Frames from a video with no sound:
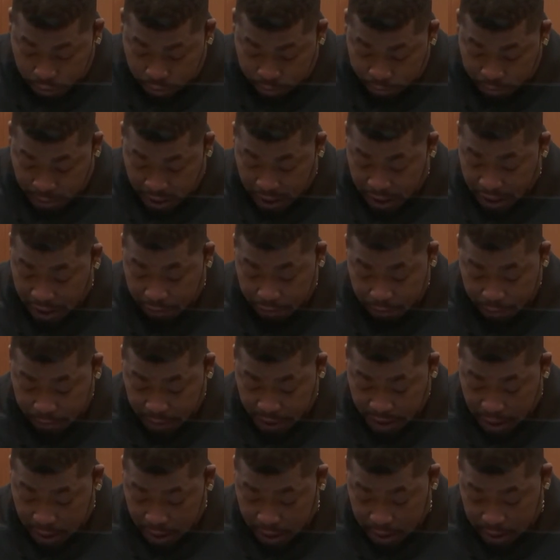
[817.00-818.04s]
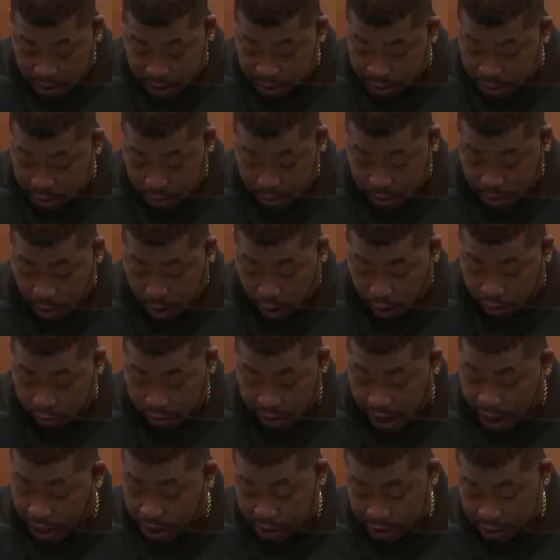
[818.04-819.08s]
been given because her
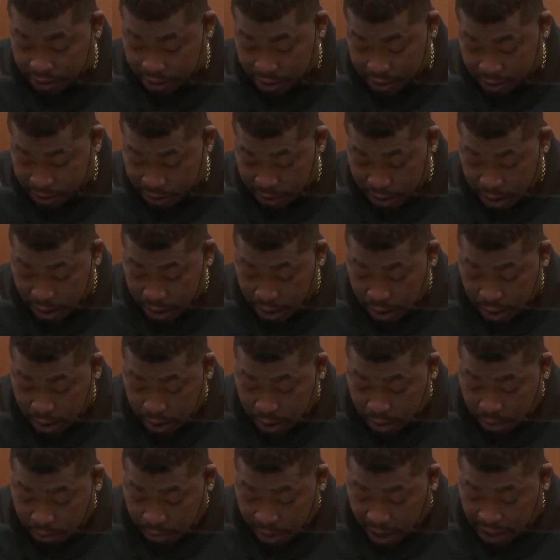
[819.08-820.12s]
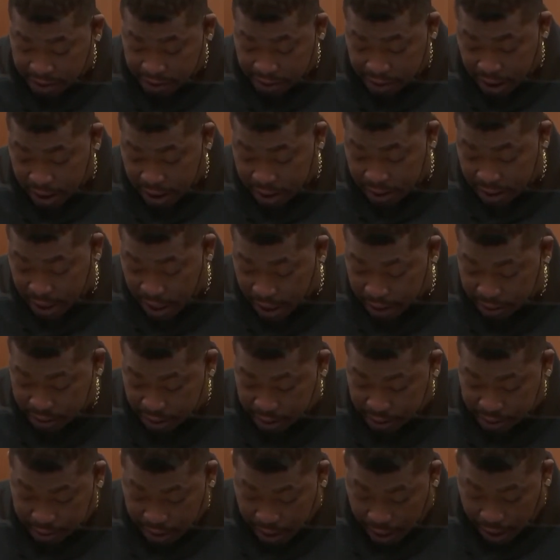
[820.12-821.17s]
negligence. My son
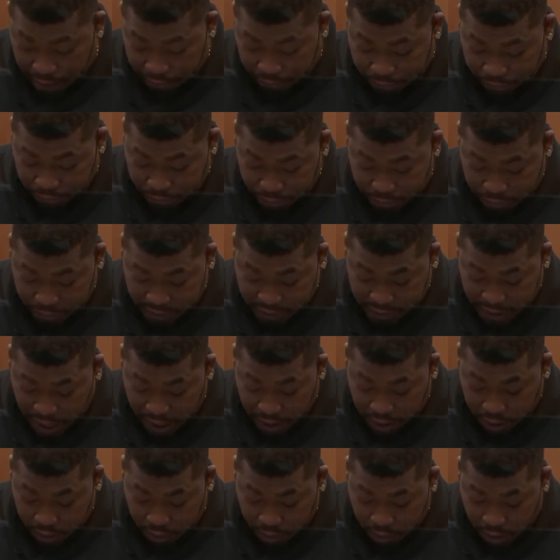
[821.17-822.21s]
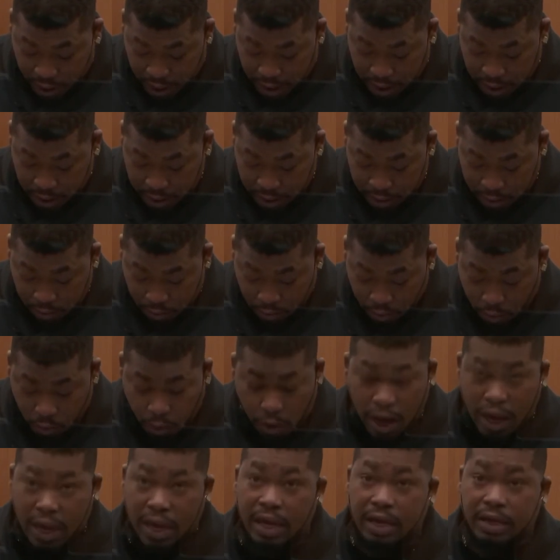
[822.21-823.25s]
Daunte's life was taken away
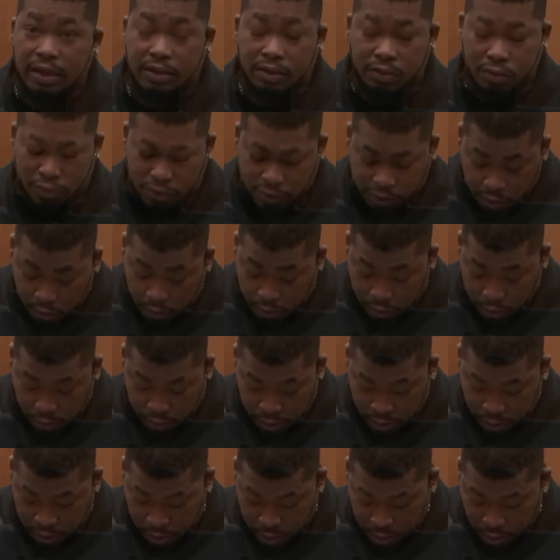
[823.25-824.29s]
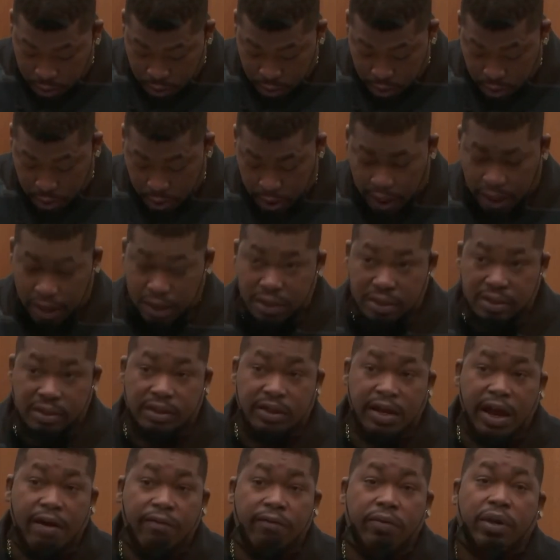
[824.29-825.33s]
way too soon, and he's
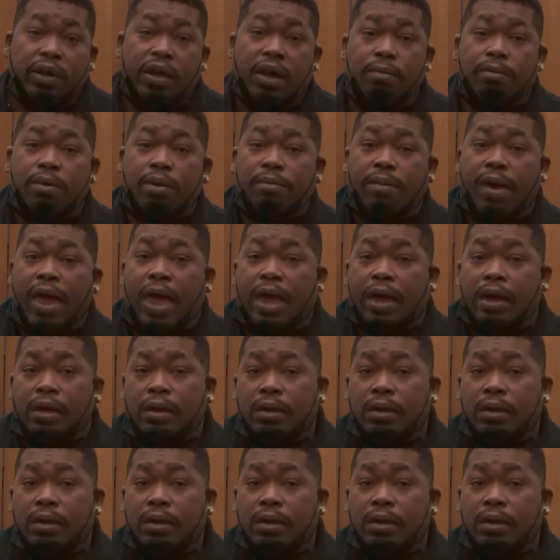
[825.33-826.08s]
never coming back.